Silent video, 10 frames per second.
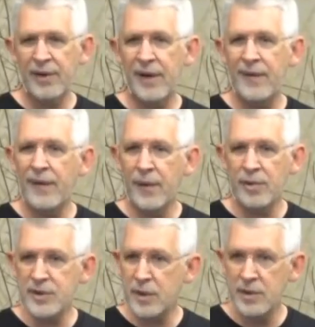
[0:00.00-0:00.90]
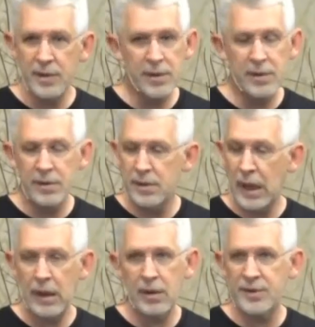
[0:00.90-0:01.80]
and then there was a,
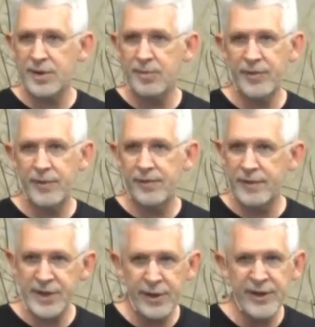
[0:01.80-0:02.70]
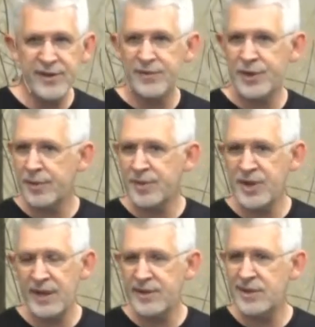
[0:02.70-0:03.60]
I don't know, some series of
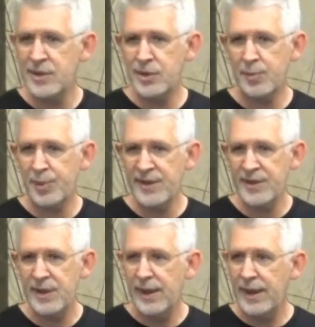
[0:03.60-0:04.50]
circumstances that took place,